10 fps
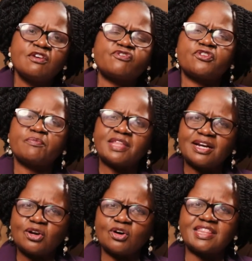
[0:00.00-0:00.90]
from the
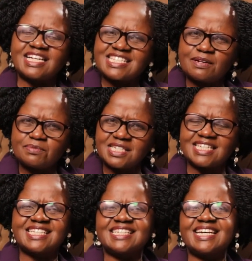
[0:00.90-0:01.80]
law that
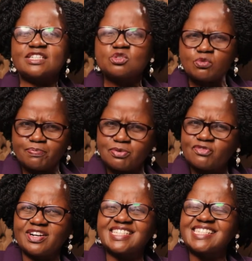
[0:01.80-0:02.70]
subjected us to
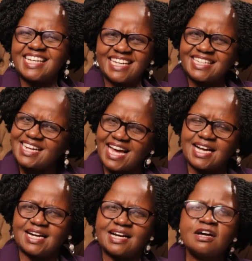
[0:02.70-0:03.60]
poverty and
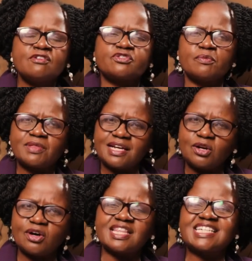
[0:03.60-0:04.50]
lack, from the
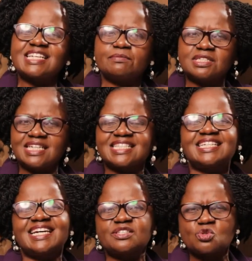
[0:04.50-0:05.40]
law that
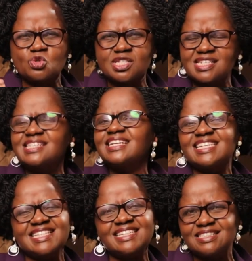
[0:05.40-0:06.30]
subjected us to
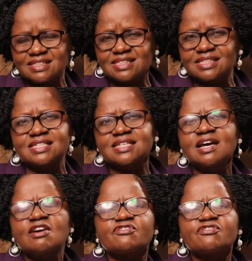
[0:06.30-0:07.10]
sickness and disease,